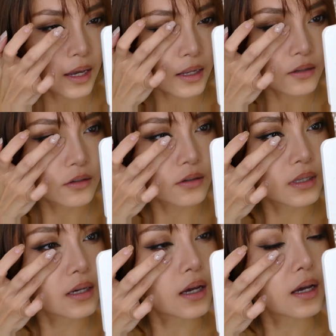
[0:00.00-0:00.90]
Under
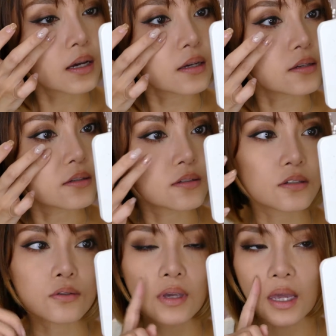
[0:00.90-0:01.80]
the
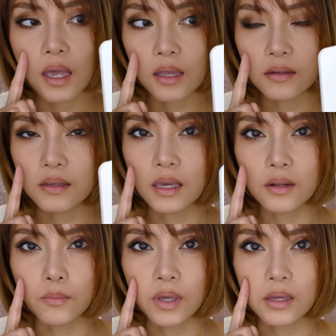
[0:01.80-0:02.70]
eyes, you can
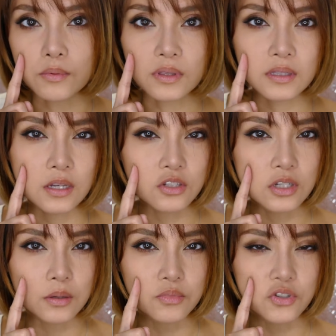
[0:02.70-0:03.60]
get away with
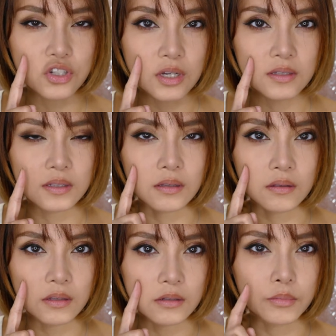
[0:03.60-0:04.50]
touching up just a
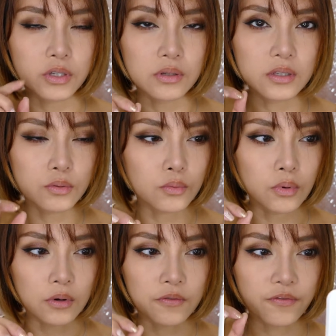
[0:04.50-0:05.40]
little, but you need to
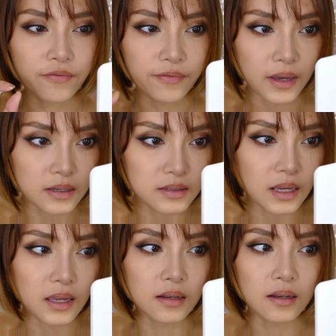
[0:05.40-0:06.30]
work fast,
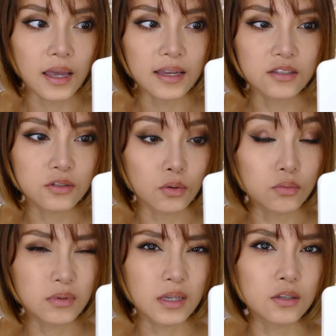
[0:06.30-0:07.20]
and I
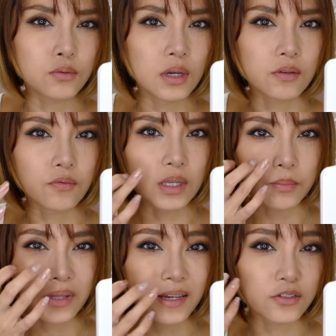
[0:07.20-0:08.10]
don't think you can
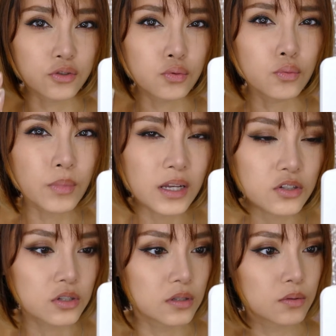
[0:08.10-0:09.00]
reapply too
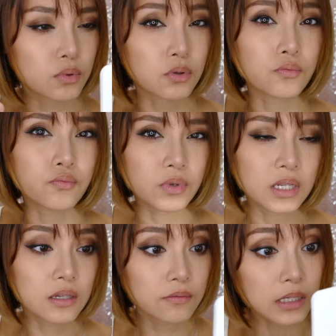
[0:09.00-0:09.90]
much because it would look
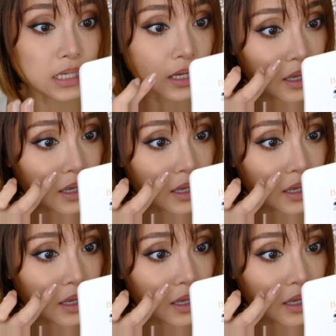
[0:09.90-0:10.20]
really